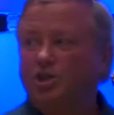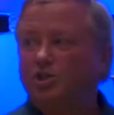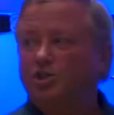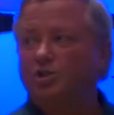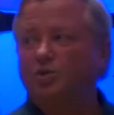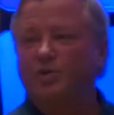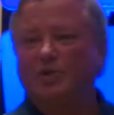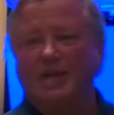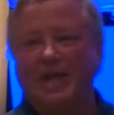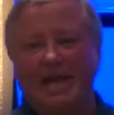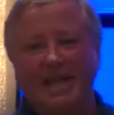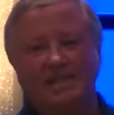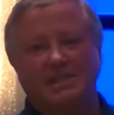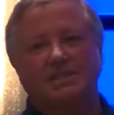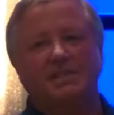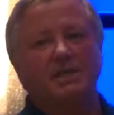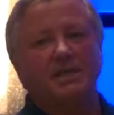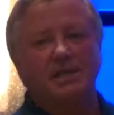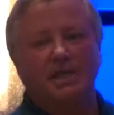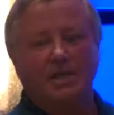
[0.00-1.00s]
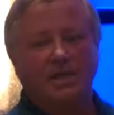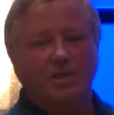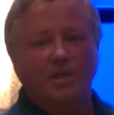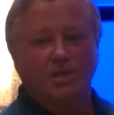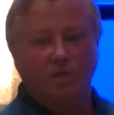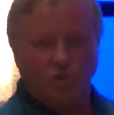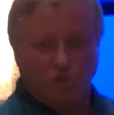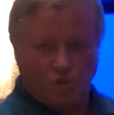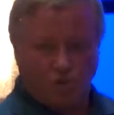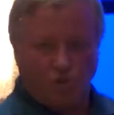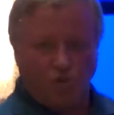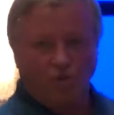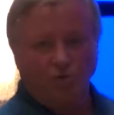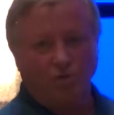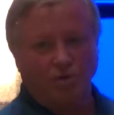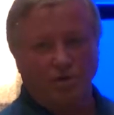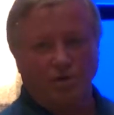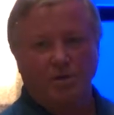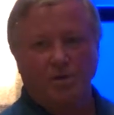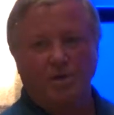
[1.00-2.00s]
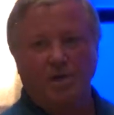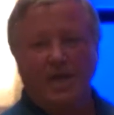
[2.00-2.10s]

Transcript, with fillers: to an SDN controller